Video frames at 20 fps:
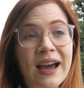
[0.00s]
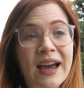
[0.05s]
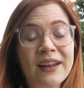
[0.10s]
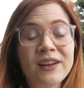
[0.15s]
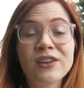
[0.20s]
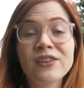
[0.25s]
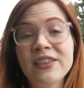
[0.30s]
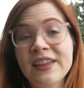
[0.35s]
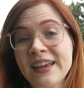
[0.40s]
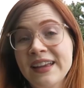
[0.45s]
I
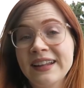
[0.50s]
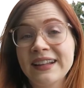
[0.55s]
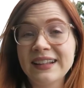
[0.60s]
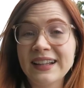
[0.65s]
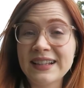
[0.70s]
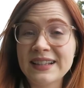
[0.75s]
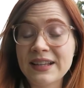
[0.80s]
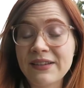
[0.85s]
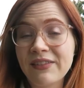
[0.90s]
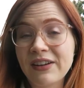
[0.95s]
don't think that
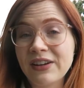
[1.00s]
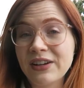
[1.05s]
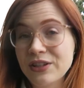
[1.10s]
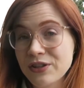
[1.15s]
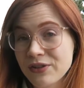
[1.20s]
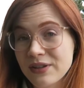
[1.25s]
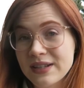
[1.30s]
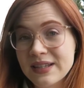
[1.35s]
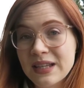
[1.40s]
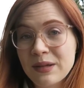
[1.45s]
it's a very
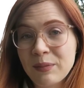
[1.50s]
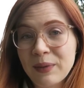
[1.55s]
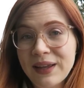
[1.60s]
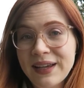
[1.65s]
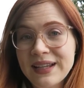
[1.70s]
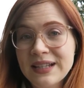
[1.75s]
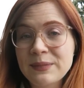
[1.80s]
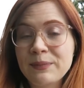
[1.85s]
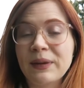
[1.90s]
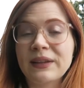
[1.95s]
touristy
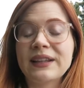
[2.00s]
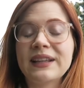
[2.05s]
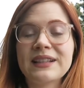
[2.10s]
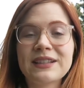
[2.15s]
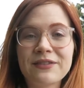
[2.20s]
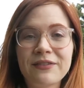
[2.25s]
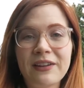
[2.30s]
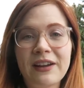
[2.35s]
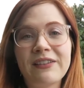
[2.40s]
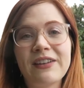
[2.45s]
place, but
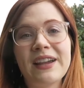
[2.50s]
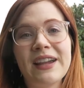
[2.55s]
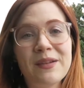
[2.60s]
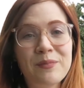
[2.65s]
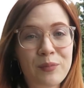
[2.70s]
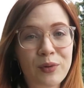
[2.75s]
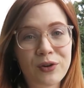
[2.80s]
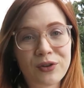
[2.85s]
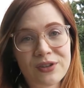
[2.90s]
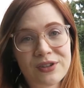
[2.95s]
it's very
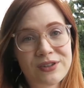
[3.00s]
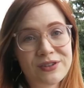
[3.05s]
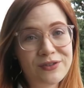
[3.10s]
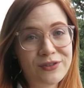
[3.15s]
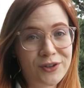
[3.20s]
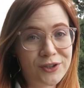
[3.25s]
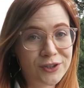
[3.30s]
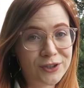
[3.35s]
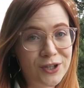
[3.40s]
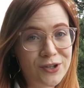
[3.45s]
important
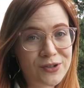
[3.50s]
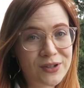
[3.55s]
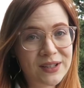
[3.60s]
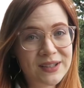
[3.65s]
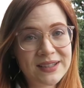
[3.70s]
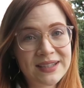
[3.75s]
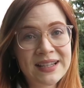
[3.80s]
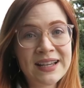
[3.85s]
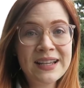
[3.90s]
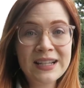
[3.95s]
for the
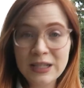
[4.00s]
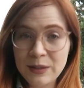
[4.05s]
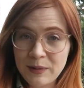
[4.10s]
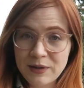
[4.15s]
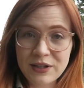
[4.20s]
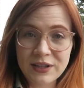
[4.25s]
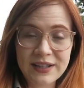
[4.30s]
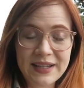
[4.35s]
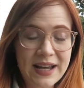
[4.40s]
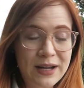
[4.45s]
locals,
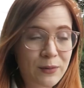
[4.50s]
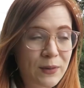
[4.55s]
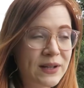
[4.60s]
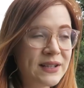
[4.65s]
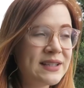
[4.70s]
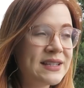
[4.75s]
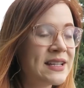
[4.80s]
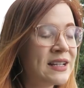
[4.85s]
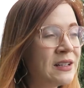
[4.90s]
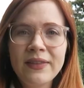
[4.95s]
especially young
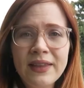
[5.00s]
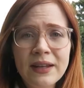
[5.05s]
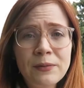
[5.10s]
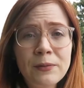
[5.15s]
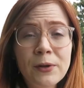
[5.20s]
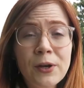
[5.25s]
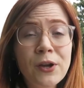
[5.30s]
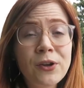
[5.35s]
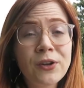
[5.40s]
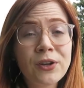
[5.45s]
ones. Then
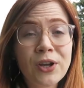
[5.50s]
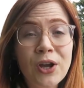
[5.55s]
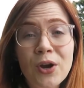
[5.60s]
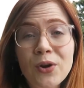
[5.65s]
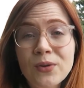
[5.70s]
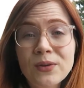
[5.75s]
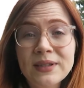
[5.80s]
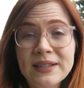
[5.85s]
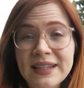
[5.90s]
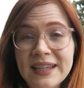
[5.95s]
we're gonna
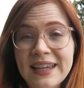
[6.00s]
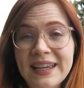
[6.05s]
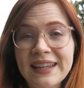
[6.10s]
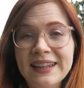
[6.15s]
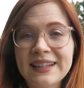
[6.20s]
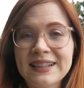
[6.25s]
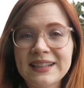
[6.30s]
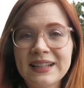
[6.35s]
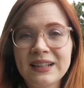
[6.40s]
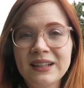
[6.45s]
go see
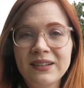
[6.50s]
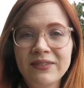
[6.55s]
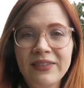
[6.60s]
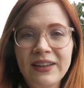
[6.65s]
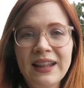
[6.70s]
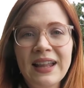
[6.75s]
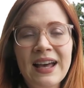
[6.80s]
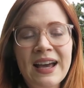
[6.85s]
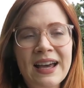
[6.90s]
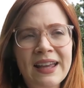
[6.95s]
this little
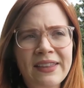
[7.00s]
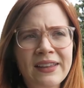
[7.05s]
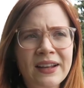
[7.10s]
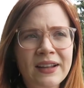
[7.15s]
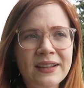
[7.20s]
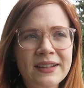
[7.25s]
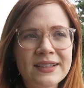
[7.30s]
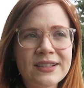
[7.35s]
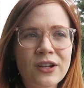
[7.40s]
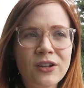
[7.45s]
villa. I think
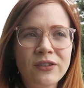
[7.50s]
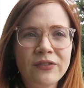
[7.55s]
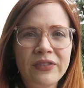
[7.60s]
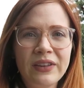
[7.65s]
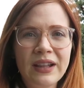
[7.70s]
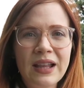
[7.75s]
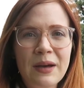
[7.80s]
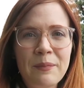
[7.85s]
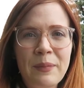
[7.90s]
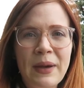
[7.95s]
it's called
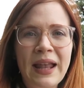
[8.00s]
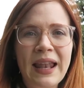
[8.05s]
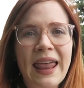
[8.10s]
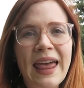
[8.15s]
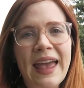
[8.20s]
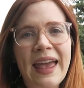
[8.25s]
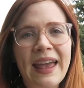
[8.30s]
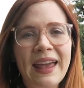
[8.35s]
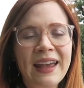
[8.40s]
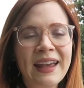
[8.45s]
Villa
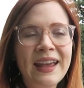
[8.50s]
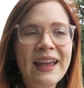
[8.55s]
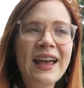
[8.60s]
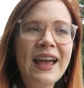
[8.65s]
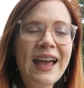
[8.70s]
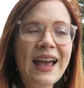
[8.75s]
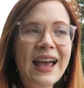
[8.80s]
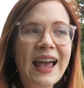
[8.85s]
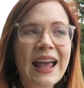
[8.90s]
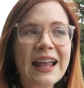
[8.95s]
Pelé,
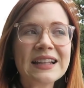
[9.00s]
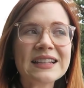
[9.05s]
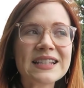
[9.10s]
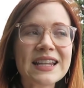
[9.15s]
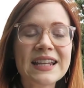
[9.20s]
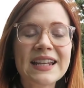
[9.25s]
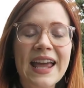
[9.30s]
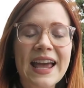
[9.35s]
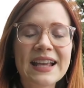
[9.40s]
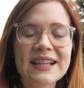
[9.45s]
and
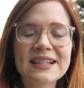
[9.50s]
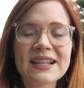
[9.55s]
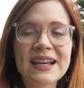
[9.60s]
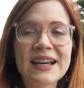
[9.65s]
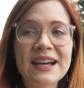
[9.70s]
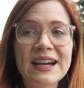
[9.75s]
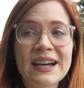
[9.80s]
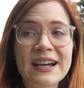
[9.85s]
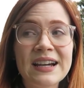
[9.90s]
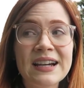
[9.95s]
it has
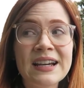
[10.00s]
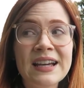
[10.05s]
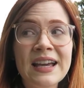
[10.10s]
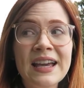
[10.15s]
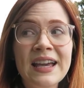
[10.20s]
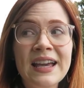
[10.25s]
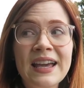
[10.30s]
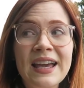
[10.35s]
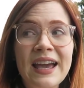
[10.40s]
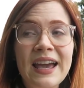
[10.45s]
a
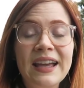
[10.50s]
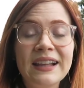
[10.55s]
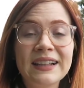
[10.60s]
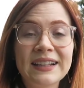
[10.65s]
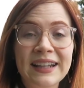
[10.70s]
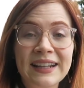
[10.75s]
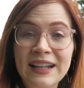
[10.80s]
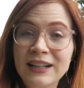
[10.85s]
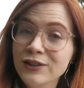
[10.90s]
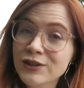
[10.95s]

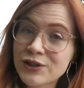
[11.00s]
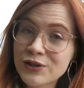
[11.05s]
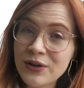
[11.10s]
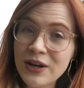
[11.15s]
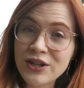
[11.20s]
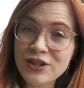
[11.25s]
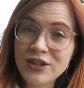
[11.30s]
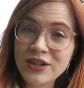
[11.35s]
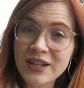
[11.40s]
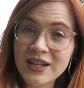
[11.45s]
like an
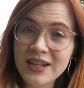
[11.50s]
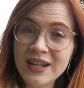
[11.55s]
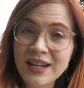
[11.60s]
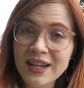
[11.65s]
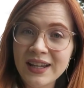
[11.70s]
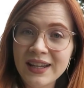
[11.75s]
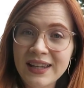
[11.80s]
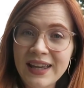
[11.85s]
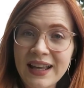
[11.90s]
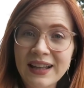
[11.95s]

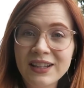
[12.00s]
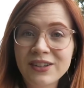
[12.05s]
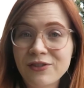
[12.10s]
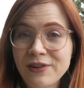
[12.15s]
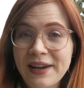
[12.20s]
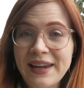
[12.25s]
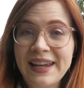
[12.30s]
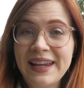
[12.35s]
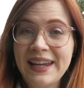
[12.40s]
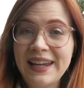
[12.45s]
illustration
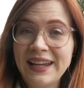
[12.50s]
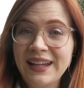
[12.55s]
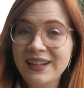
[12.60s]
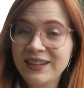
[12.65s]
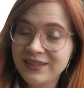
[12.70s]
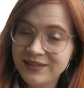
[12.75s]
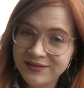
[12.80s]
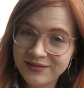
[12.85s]
gallery